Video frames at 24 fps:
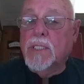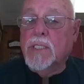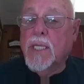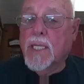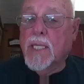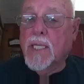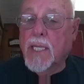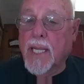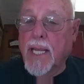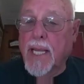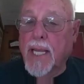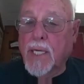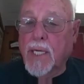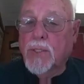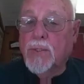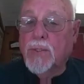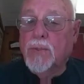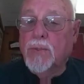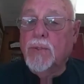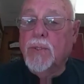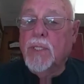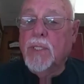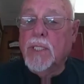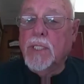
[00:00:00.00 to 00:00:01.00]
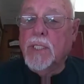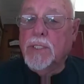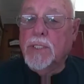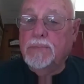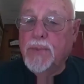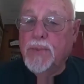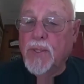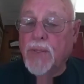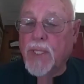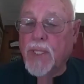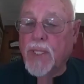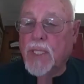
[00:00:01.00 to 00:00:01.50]
and actual
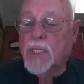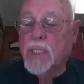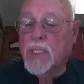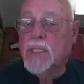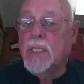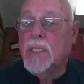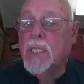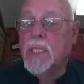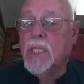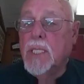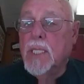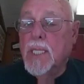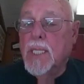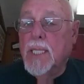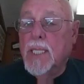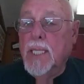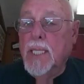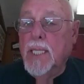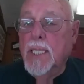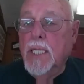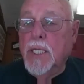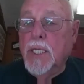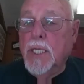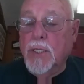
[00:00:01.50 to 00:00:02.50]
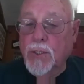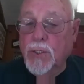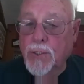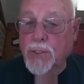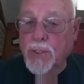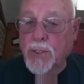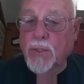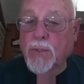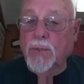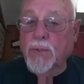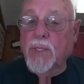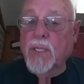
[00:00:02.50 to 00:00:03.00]
experience is
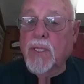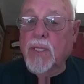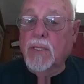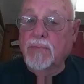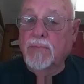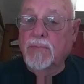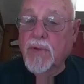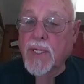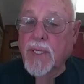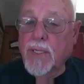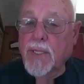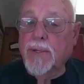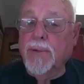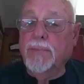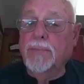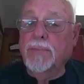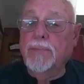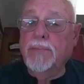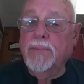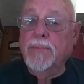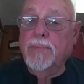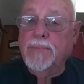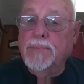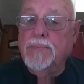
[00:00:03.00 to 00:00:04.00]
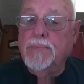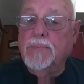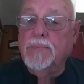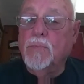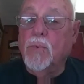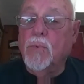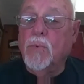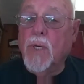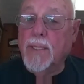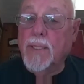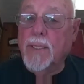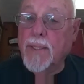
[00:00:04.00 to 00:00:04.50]
shown in the video.
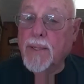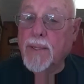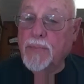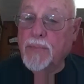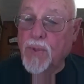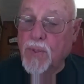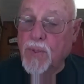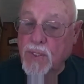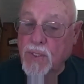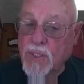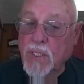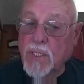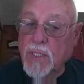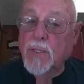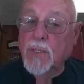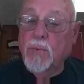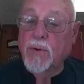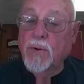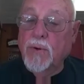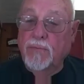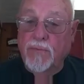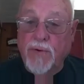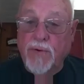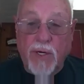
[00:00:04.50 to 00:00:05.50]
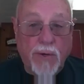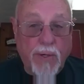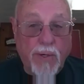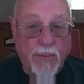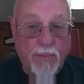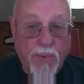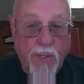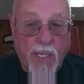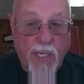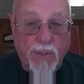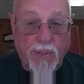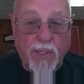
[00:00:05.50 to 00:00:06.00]
A person that we're very
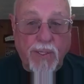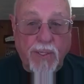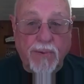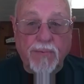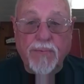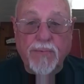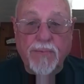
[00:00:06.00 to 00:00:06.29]
proud of.